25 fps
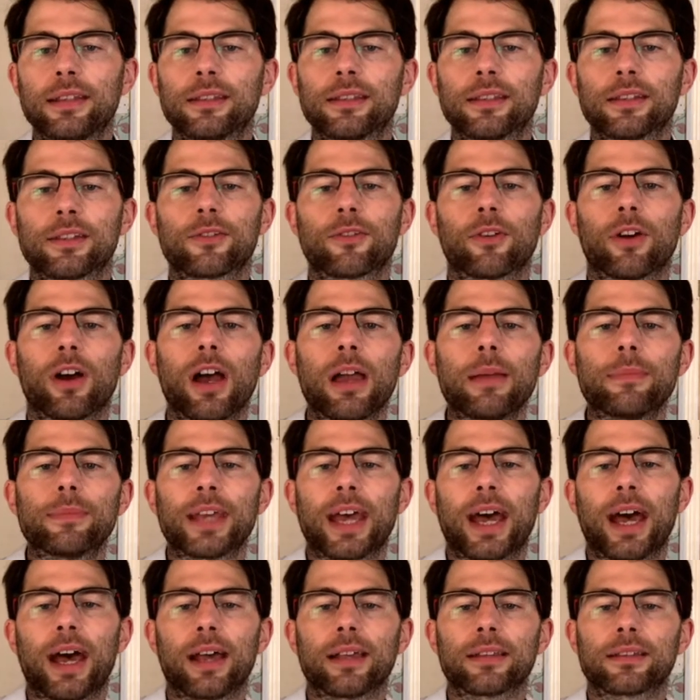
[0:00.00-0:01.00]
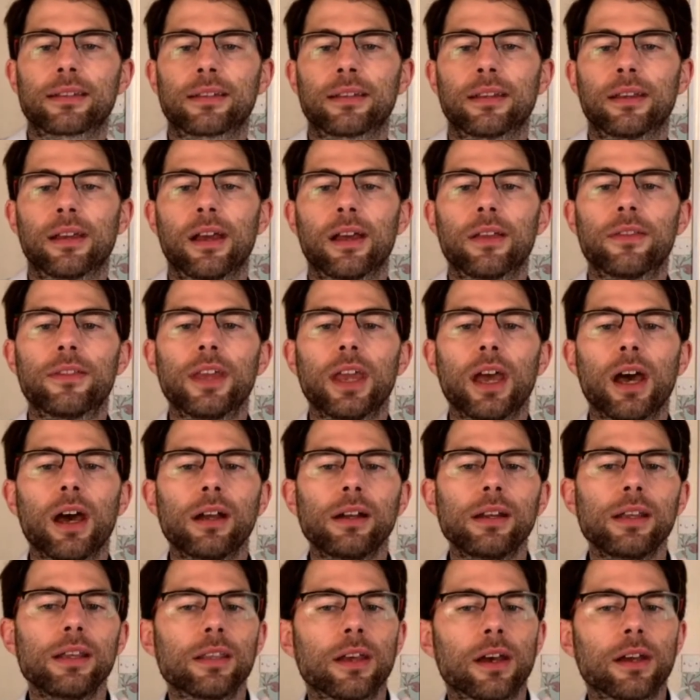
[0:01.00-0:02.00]
is described as, the
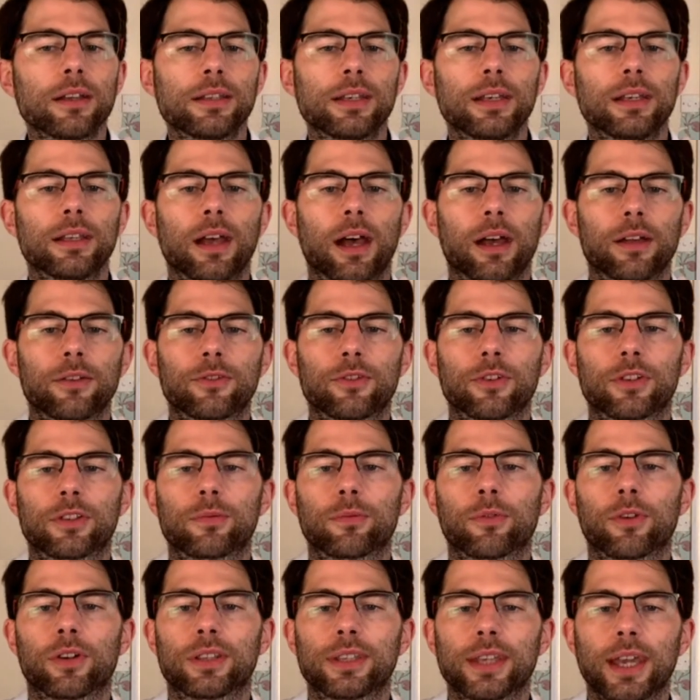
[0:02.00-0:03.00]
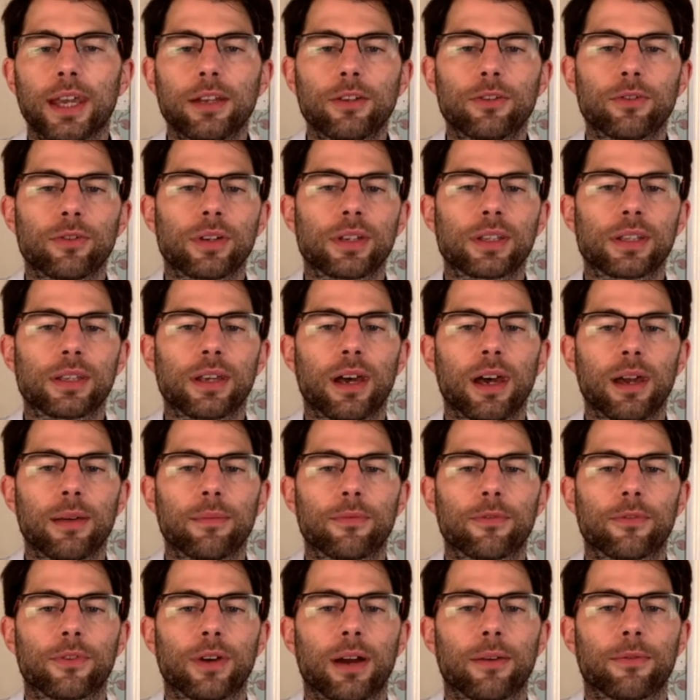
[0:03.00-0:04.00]
early 1900s were a dangerous time
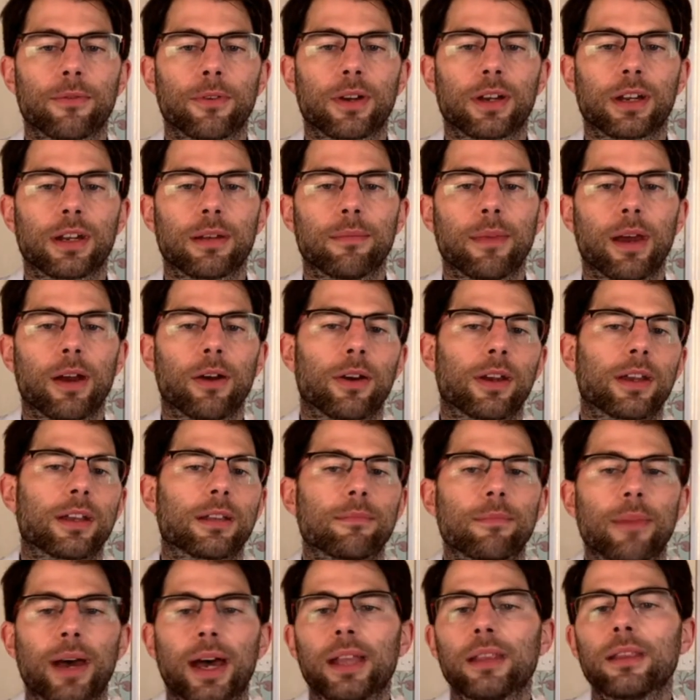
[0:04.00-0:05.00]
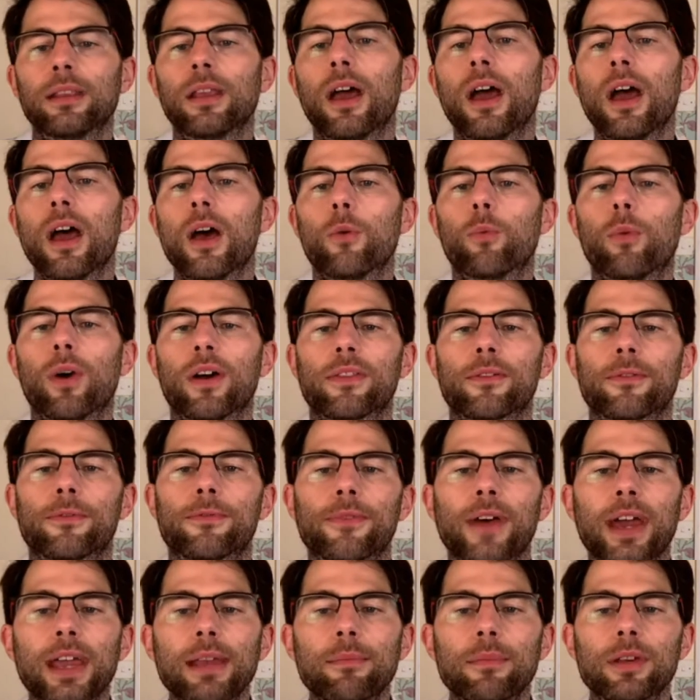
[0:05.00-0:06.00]
for African-American men, whether
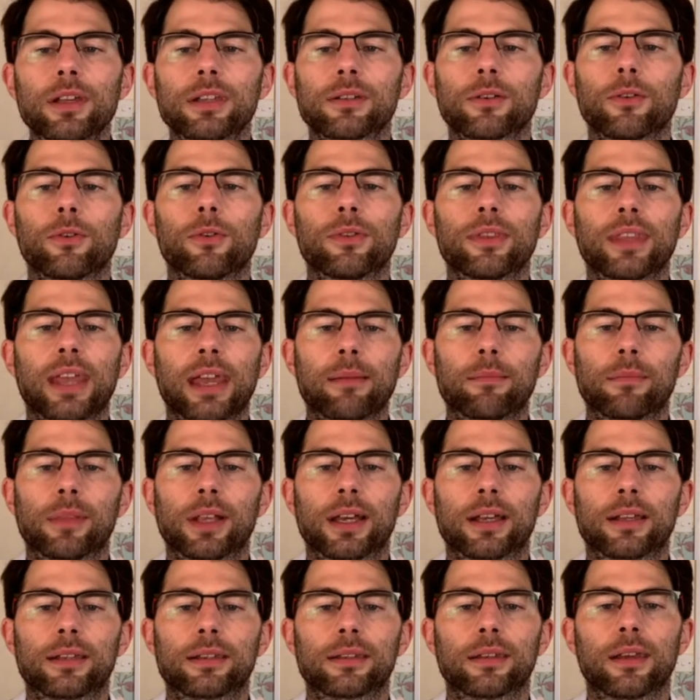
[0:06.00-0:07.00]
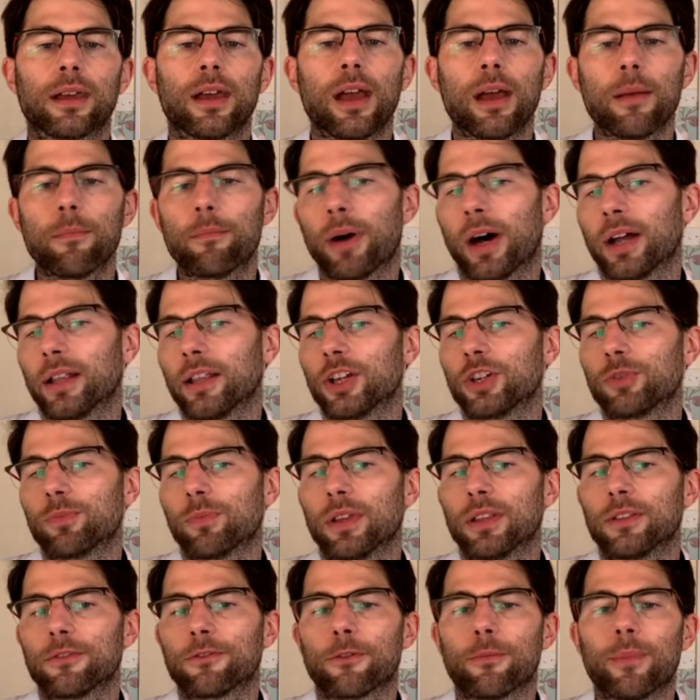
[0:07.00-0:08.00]
famous or nameless.
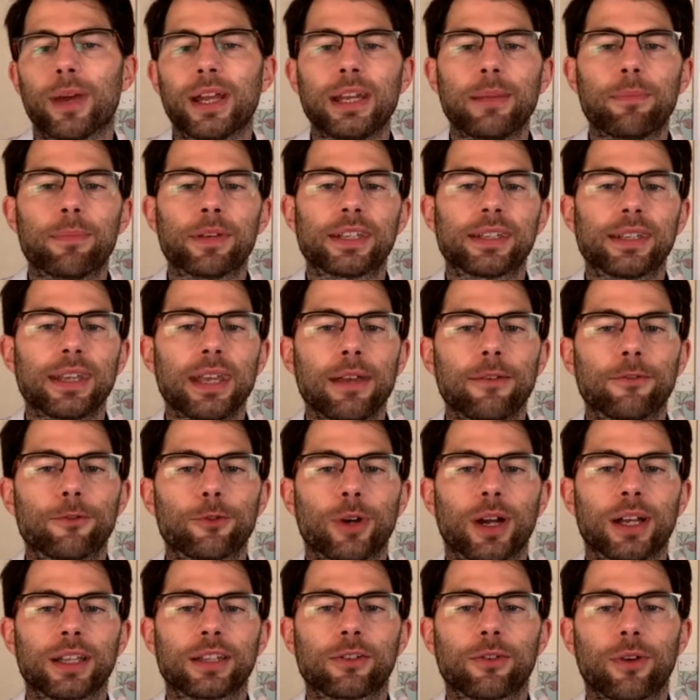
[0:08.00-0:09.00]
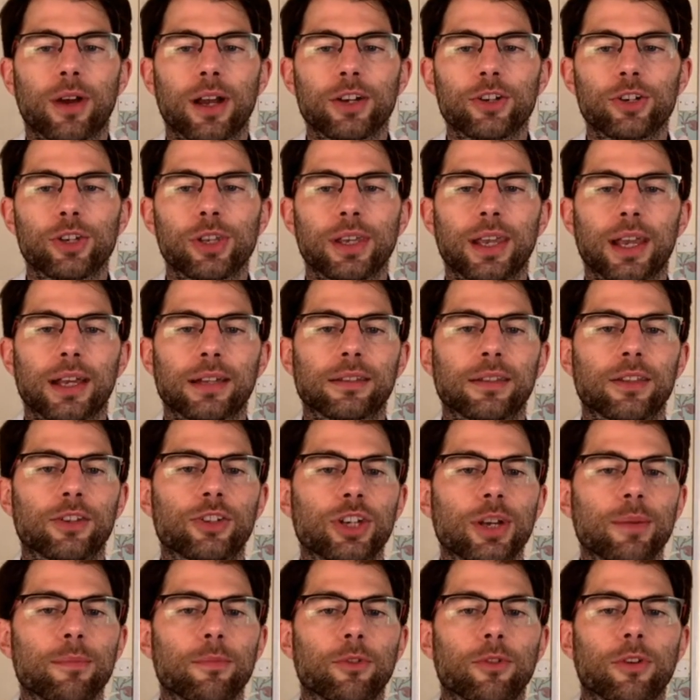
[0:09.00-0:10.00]
Punishment from any perceived transgression against the
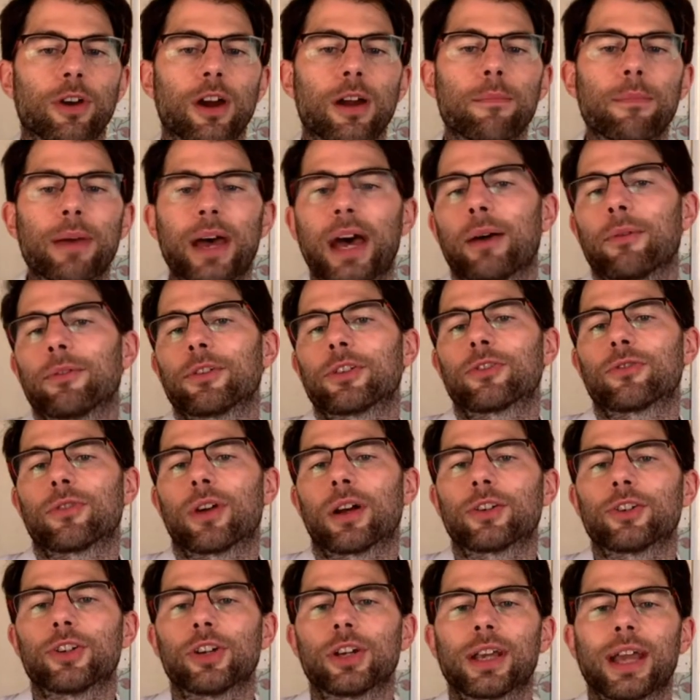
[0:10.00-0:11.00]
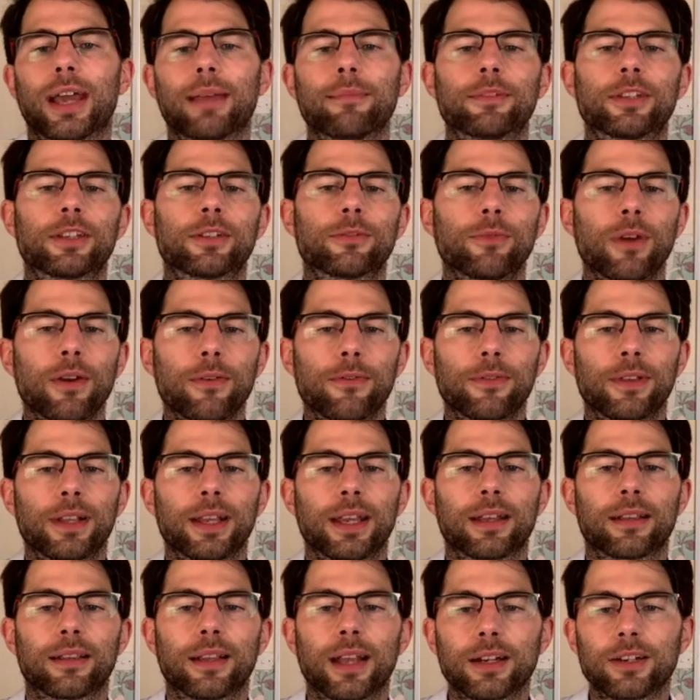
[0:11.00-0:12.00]
Jim Crow power structure came
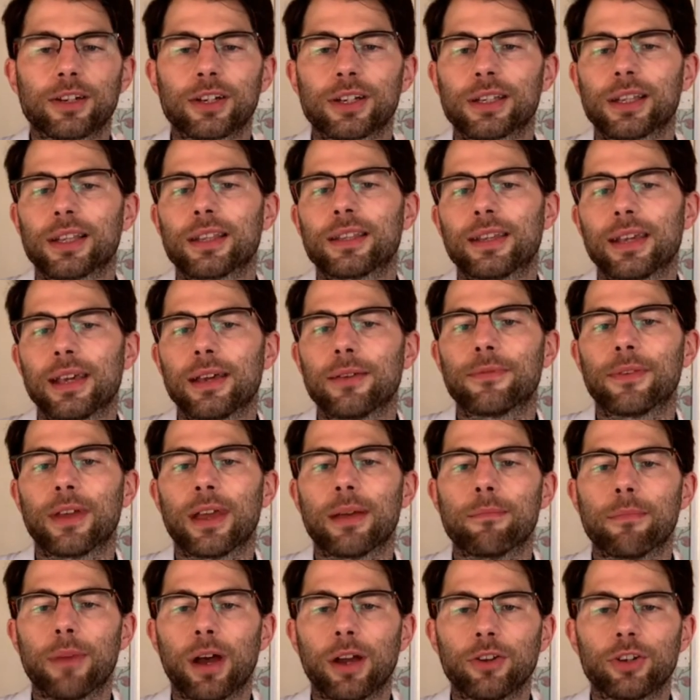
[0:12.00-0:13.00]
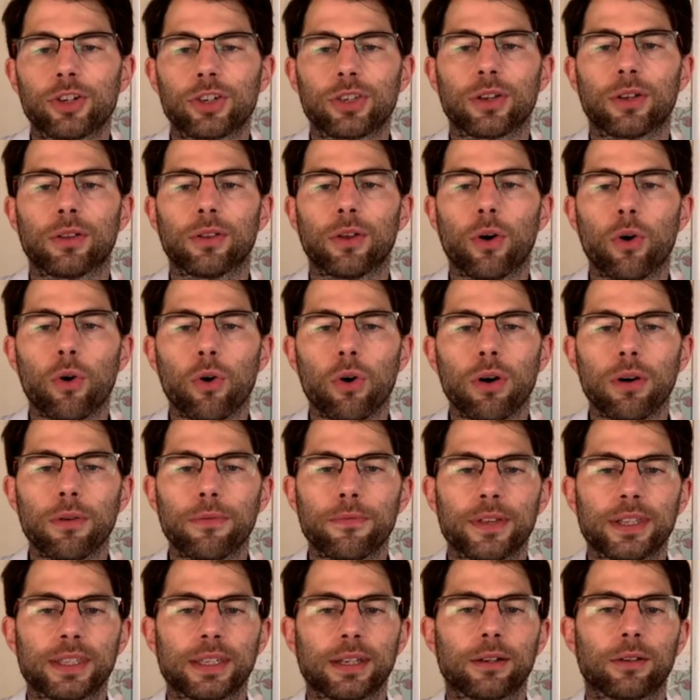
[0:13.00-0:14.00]
swiftly in legislative, emotional, or
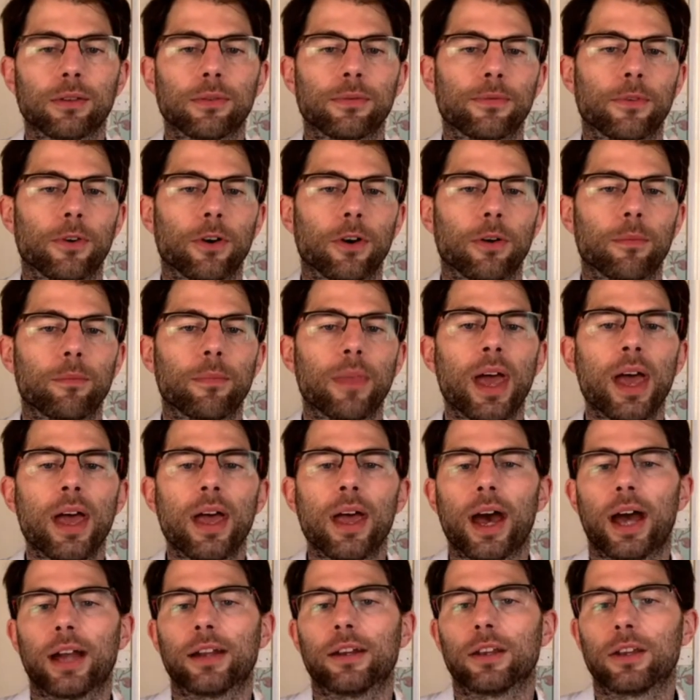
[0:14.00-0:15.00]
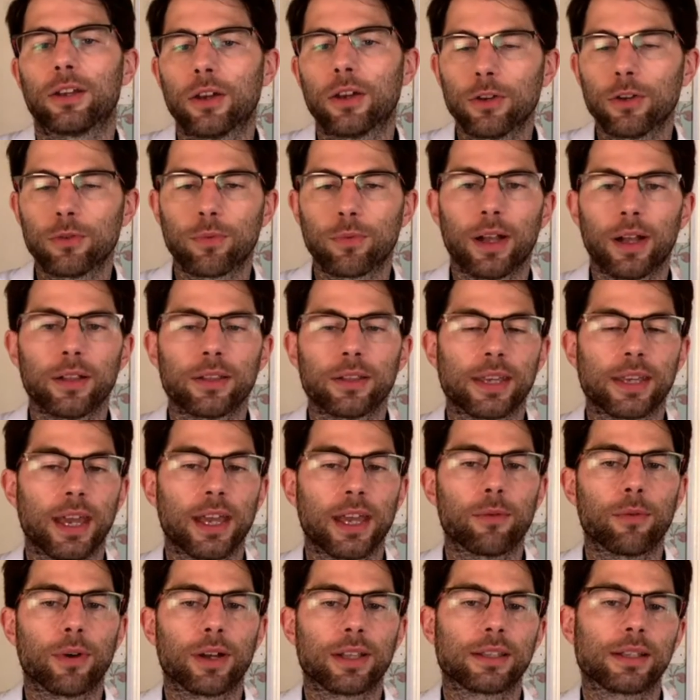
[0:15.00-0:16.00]
physical form, and it could well
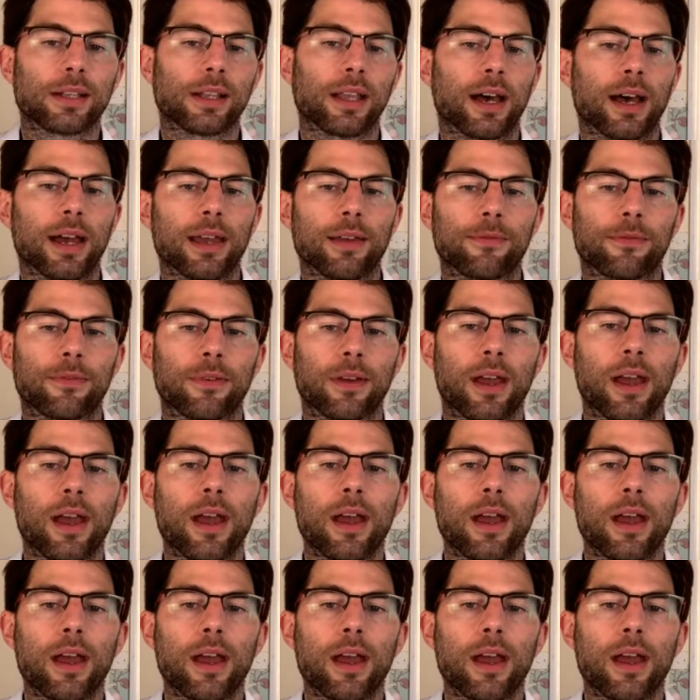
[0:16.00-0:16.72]
take one's life.